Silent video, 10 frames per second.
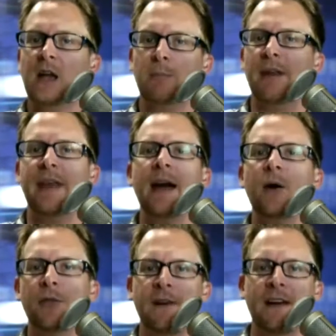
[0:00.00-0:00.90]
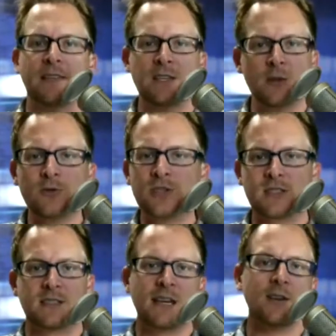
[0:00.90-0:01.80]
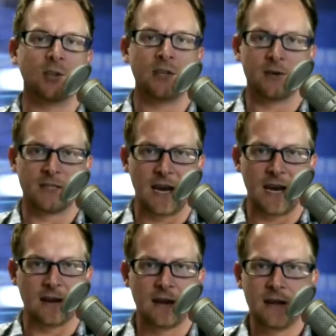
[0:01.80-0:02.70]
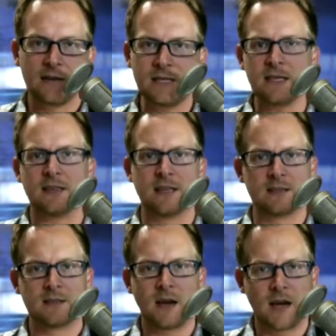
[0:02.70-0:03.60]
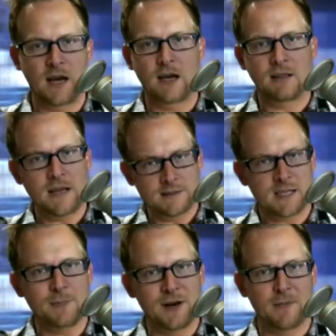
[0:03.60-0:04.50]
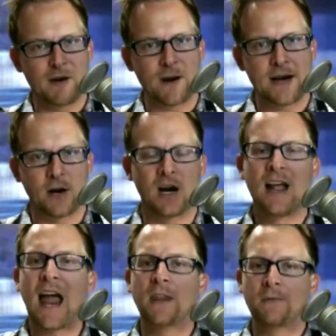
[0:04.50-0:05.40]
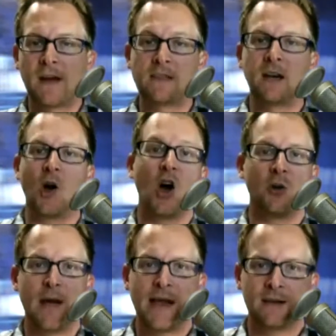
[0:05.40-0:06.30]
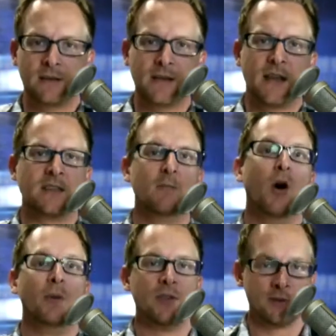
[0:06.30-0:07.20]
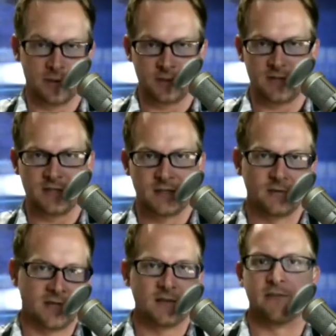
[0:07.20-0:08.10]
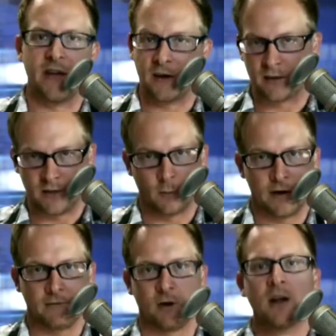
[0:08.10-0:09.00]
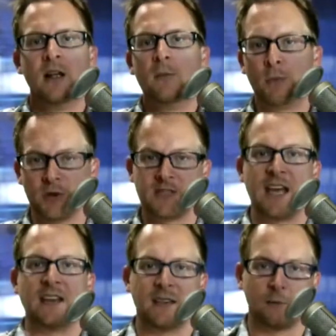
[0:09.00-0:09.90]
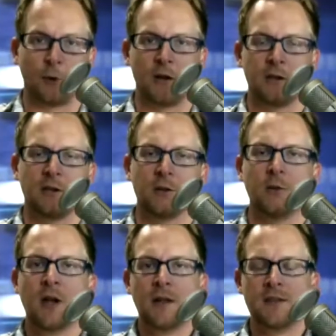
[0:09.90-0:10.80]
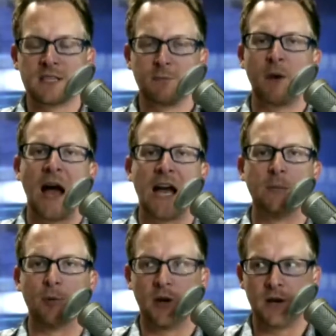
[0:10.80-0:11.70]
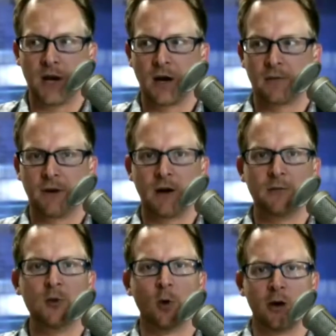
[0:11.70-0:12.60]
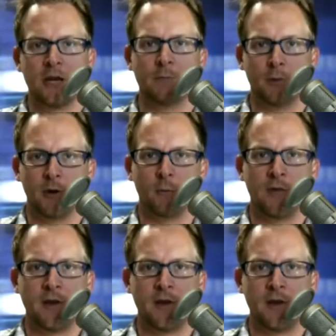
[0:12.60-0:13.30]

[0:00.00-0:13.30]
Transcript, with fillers: But now, the fact that you just essentially are saying, dig this, uh, let's keep it on my radar. And the fact that it automatically, like the moment there's a new season of Sons of Anarchy or whatever, puts that at the front of the queue, this hybrid of, of your input with